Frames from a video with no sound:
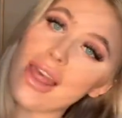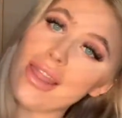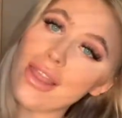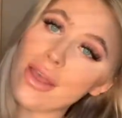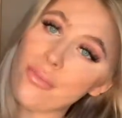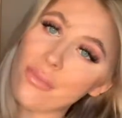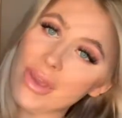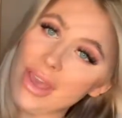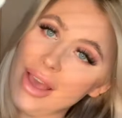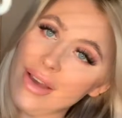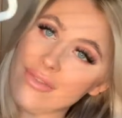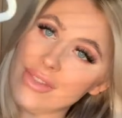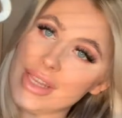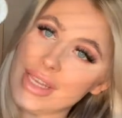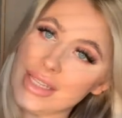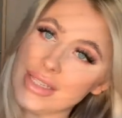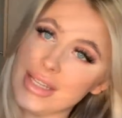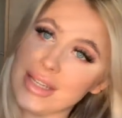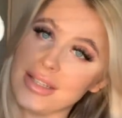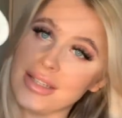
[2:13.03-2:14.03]
then we have
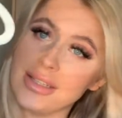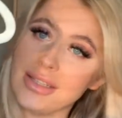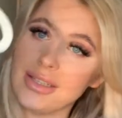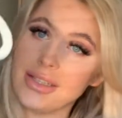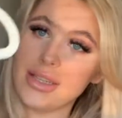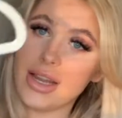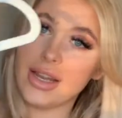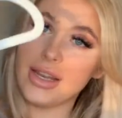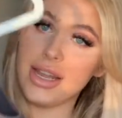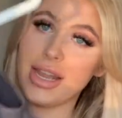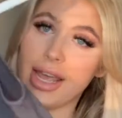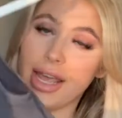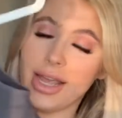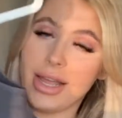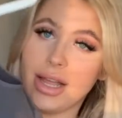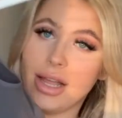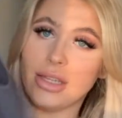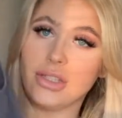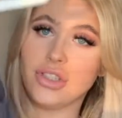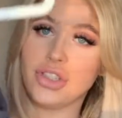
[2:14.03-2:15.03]
this
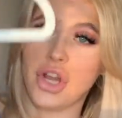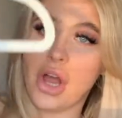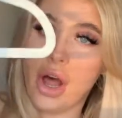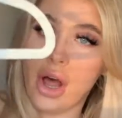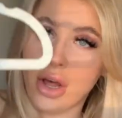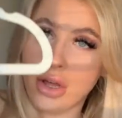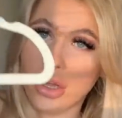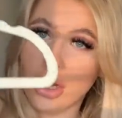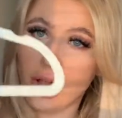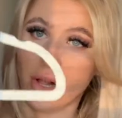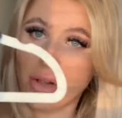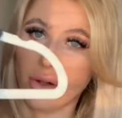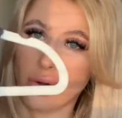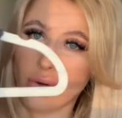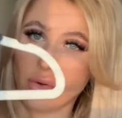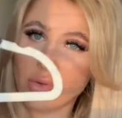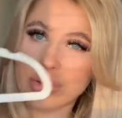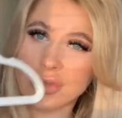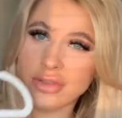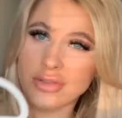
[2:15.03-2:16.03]
stunning
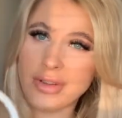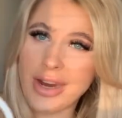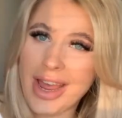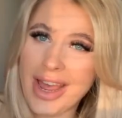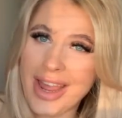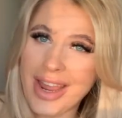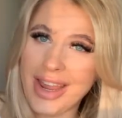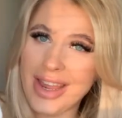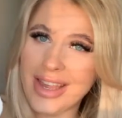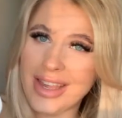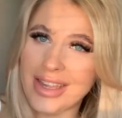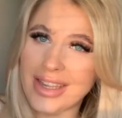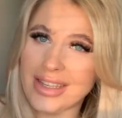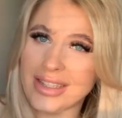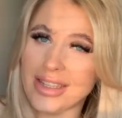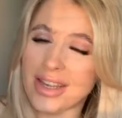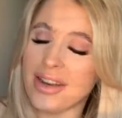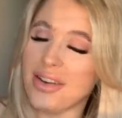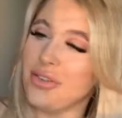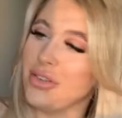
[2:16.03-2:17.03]
charcoal grey. It
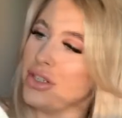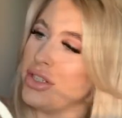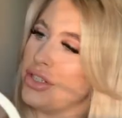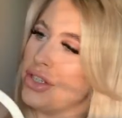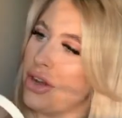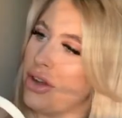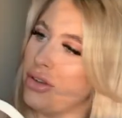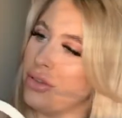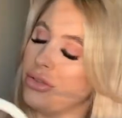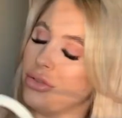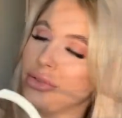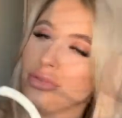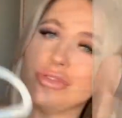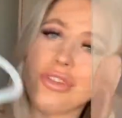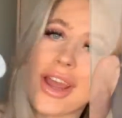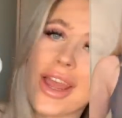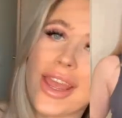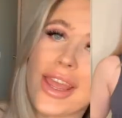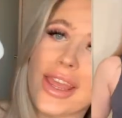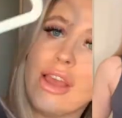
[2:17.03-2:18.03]
is kind of a charcoal
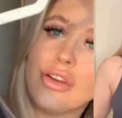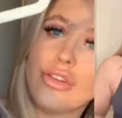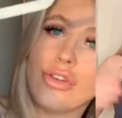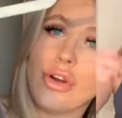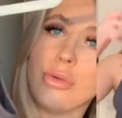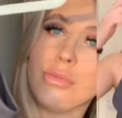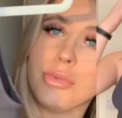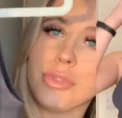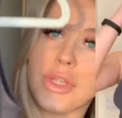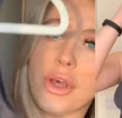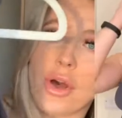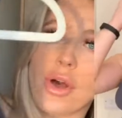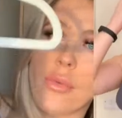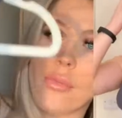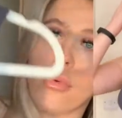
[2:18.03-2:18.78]
grey crop top,